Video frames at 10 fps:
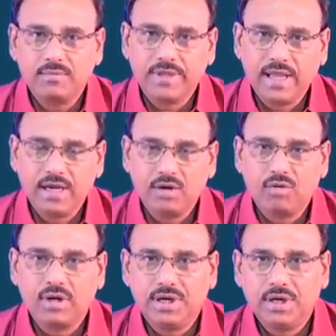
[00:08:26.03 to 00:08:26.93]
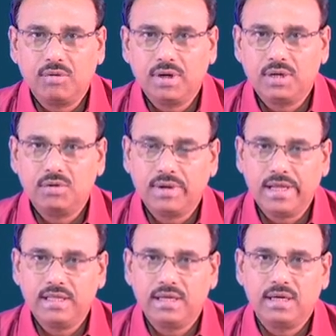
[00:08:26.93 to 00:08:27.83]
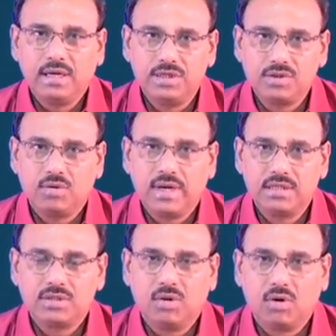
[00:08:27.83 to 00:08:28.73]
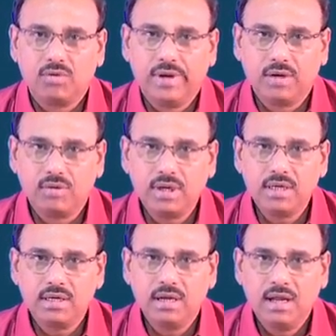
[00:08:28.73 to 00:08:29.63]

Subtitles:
the encoder decoder together, is known as autoencoder.